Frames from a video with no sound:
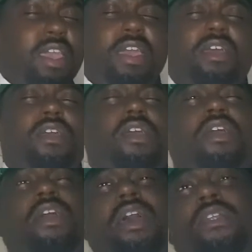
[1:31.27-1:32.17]
yeah,
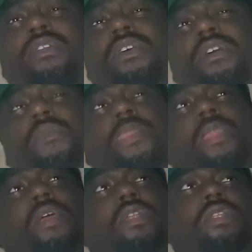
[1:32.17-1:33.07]
can,
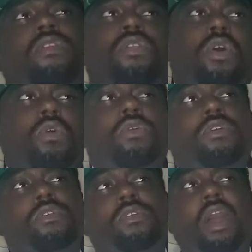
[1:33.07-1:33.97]
you know,
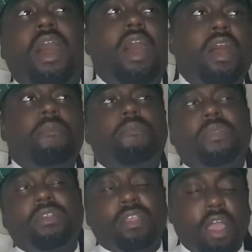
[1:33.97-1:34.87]

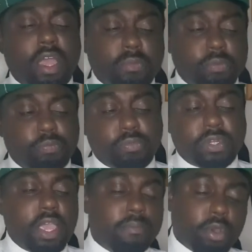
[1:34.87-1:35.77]
they say
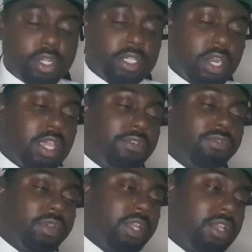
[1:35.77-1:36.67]
they abolished
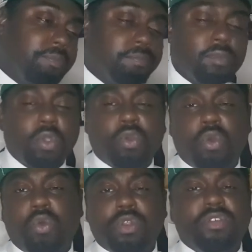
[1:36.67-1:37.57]
slavery,
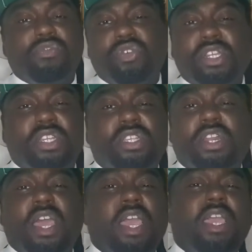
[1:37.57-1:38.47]
cool, they freed the
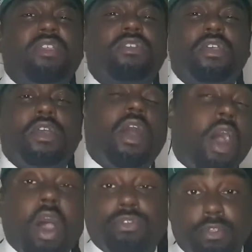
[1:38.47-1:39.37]
slaves
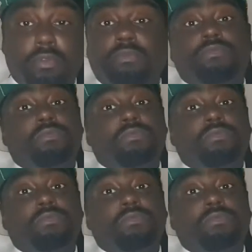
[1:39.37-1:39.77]
after